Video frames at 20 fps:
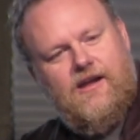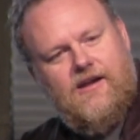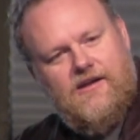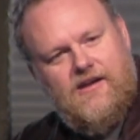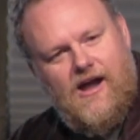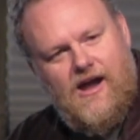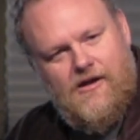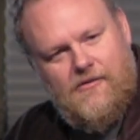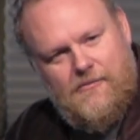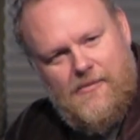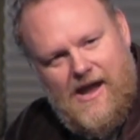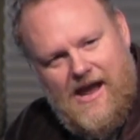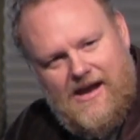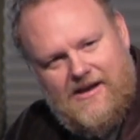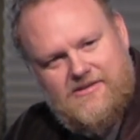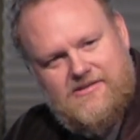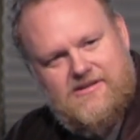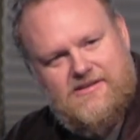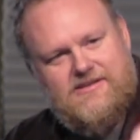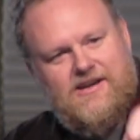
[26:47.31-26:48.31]
down
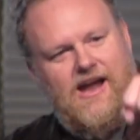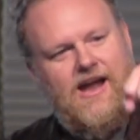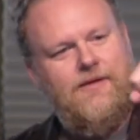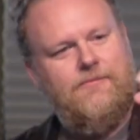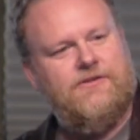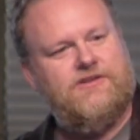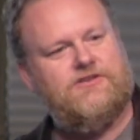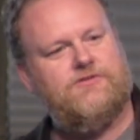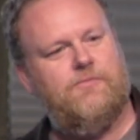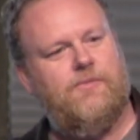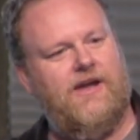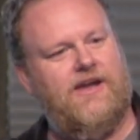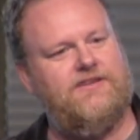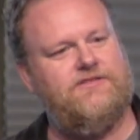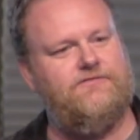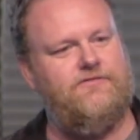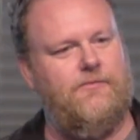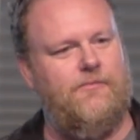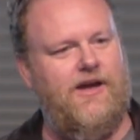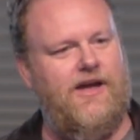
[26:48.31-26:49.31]
back to time and
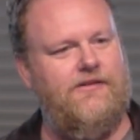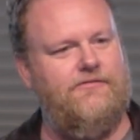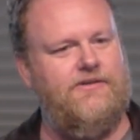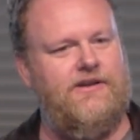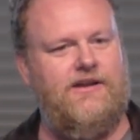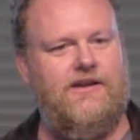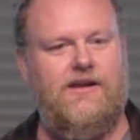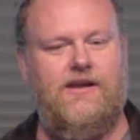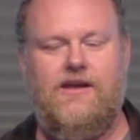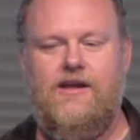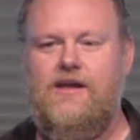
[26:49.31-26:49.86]
space from heaven,